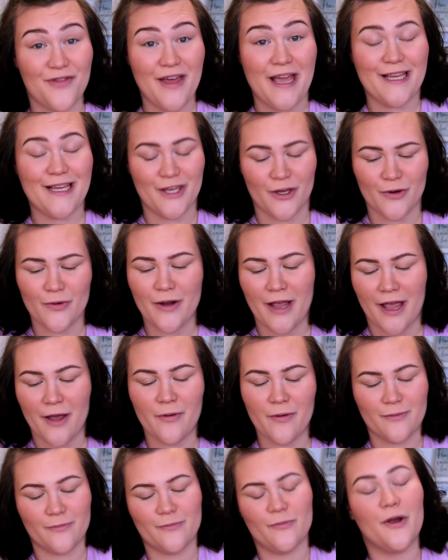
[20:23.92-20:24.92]
Thank you. Okay,
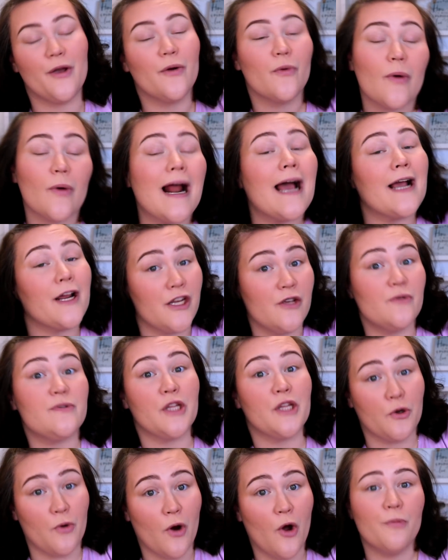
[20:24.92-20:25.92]
we, we're not going to use
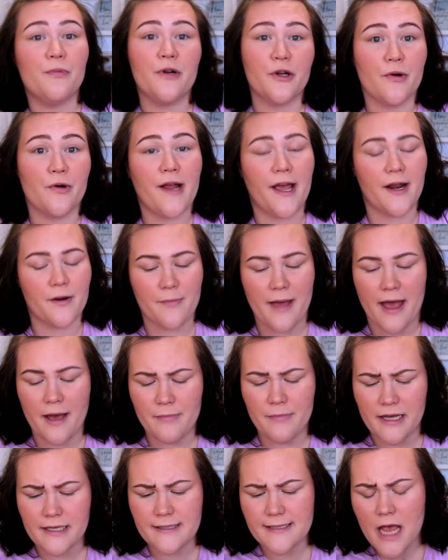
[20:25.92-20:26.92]
the Chrome to create a matte
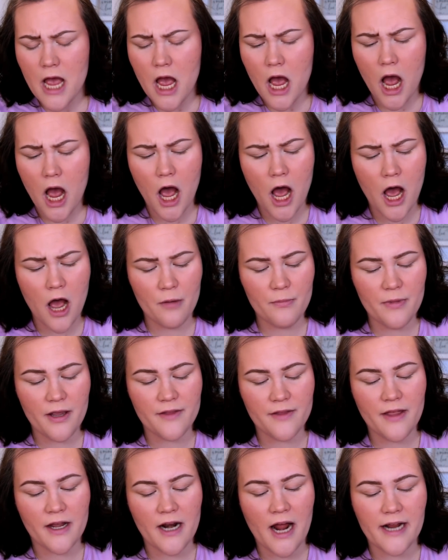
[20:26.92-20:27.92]
base. Um,
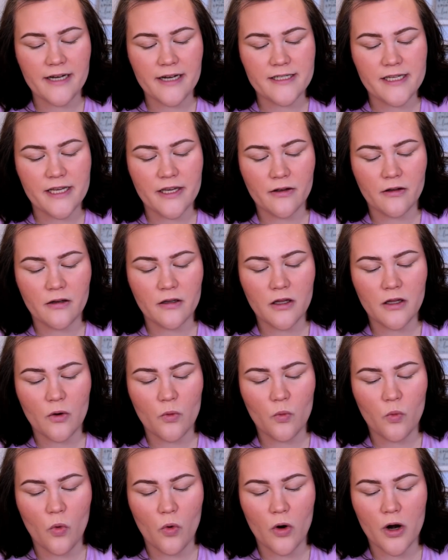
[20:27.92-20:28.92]
and then ideal
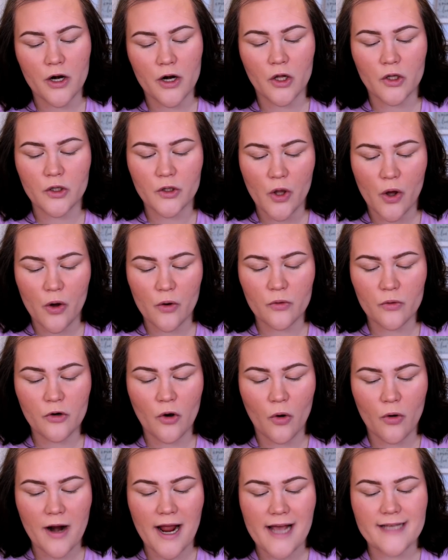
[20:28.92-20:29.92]
worn alone
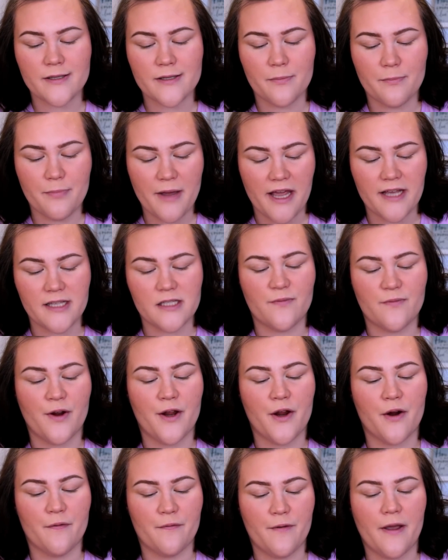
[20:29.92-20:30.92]
or as a base for
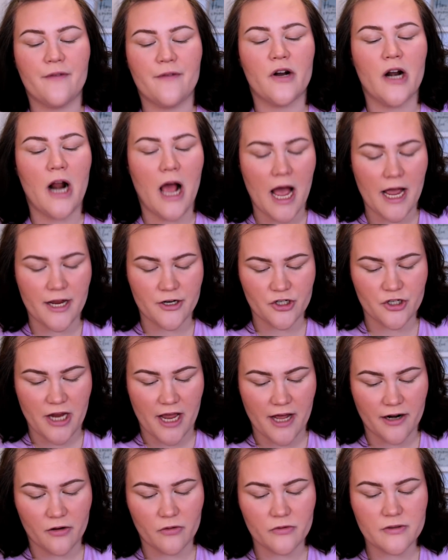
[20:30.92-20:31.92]
your favorite
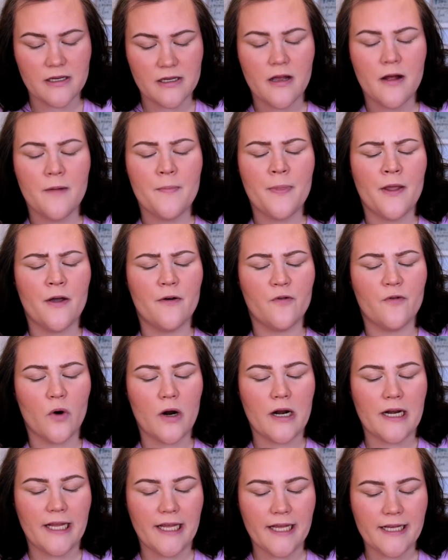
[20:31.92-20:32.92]
eyeshadows. For
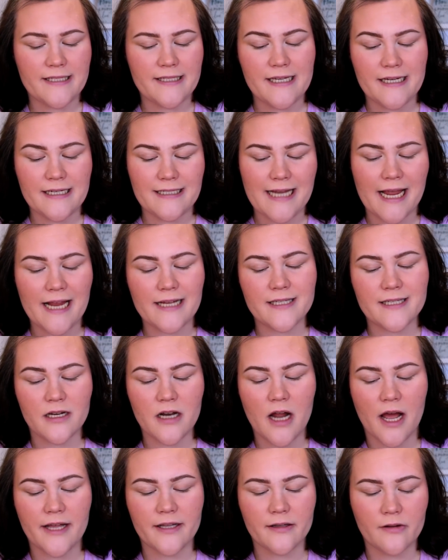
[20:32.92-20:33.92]
an easy day to
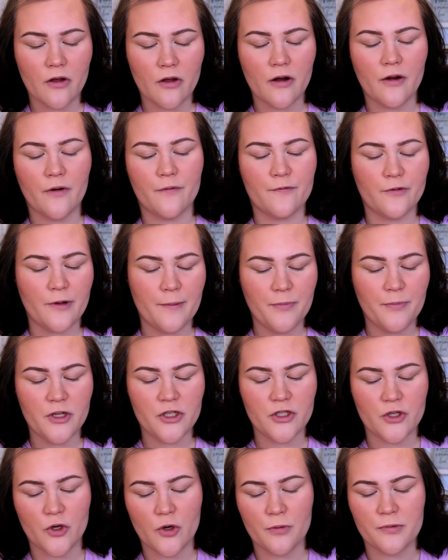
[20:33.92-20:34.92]
night look, flip the
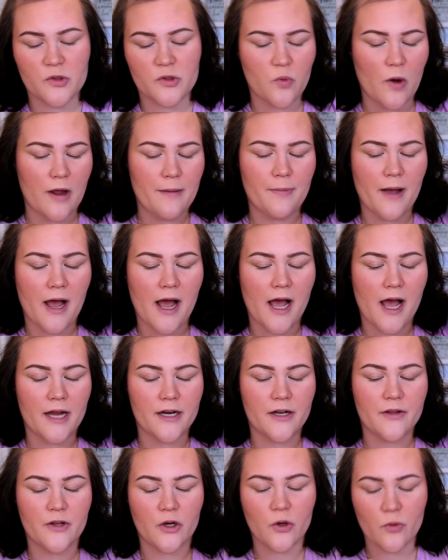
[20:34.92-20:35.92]
tube, swipe
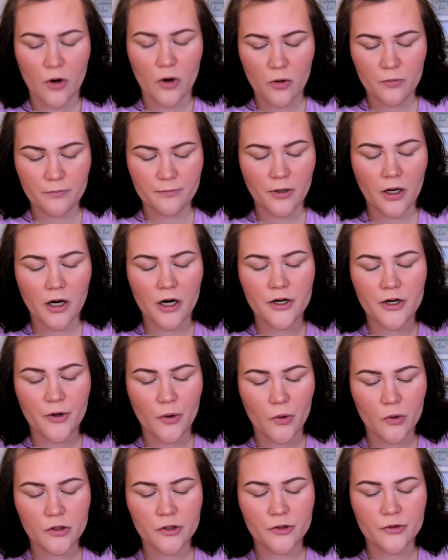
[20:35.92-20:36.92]
on the chrome part,
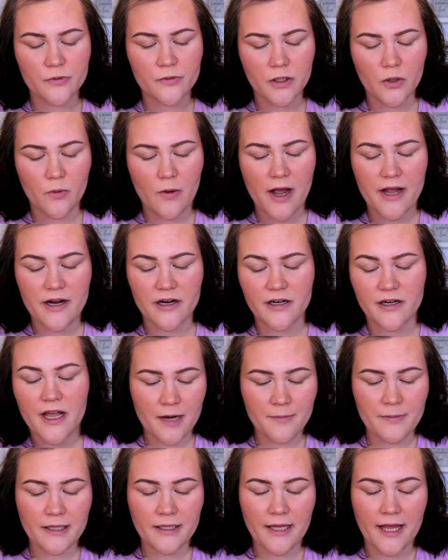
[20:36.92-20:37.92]
no glue required. It
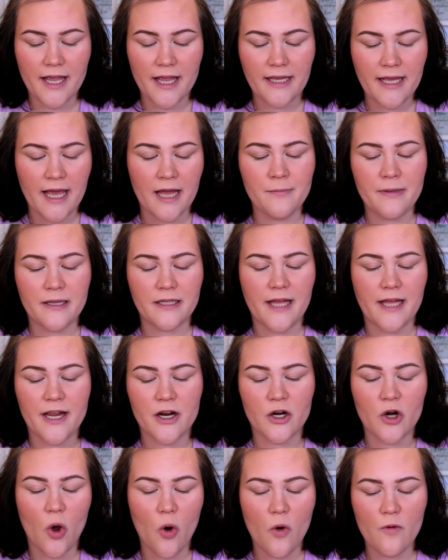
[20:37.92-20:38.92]
can be, it can be
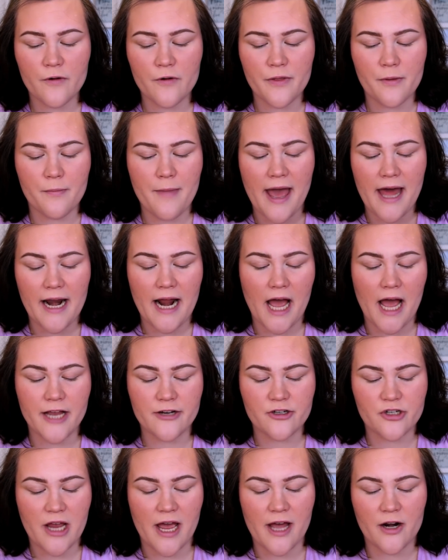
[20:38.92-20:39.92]
layered over the matte
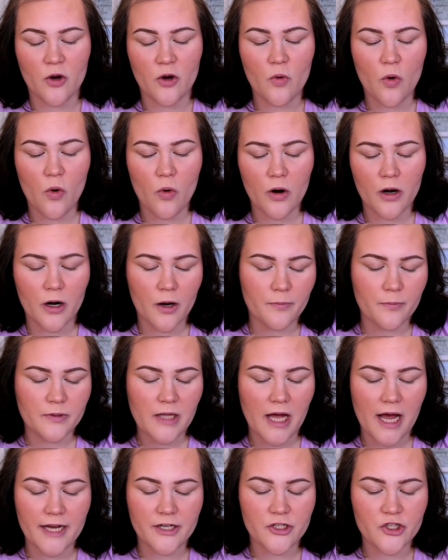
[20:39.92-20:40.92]
eyeshadow or
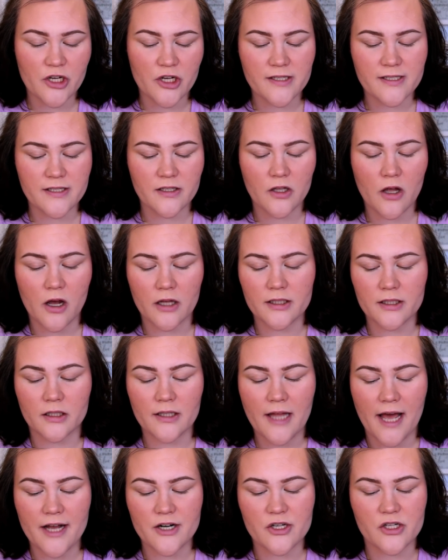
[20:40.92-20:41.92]
applied just along the
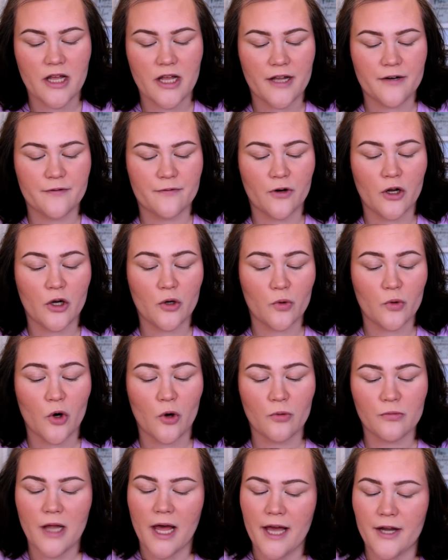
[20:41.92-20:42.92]
lash line for a
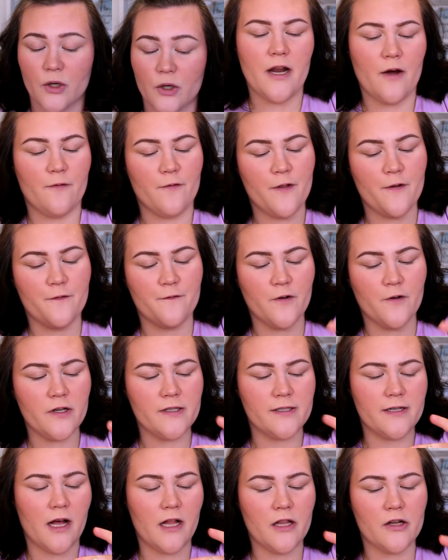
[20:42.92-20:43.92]
chrome liner. Now for the
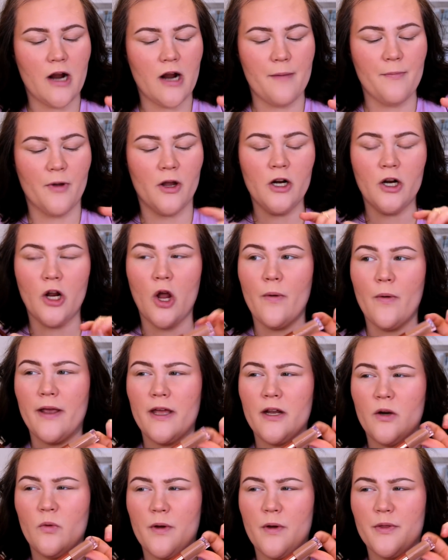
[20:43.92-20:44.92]
first color, I'm gonna go
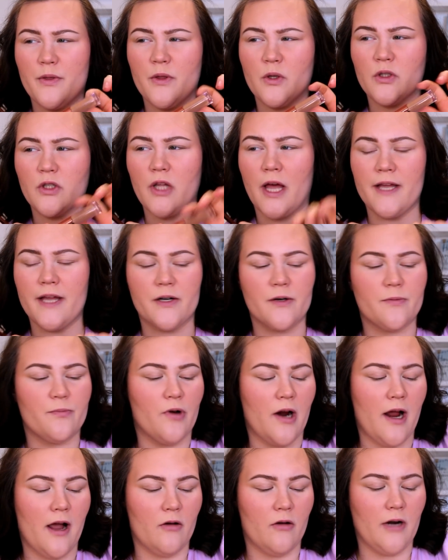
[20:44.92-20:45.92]
in with the lighter
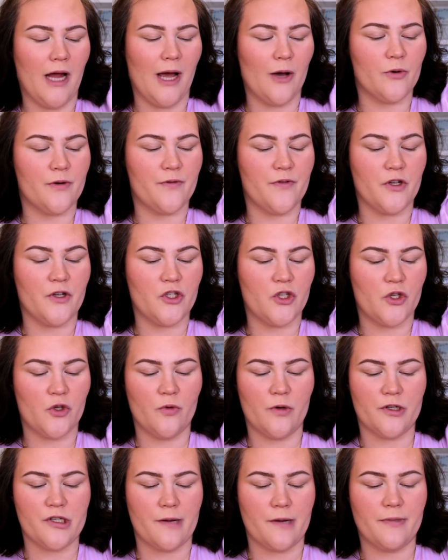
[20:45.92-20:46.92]
brown out of the two,
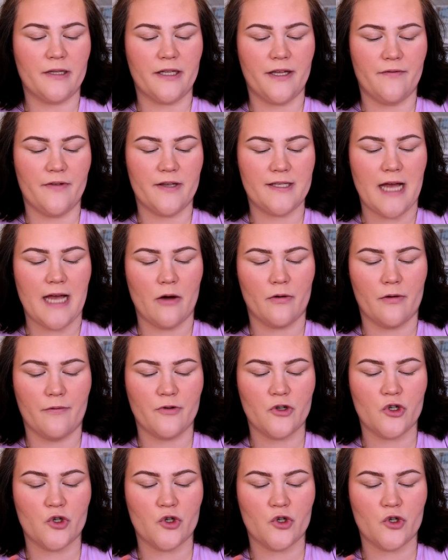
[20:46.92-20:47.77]
which I believe is out of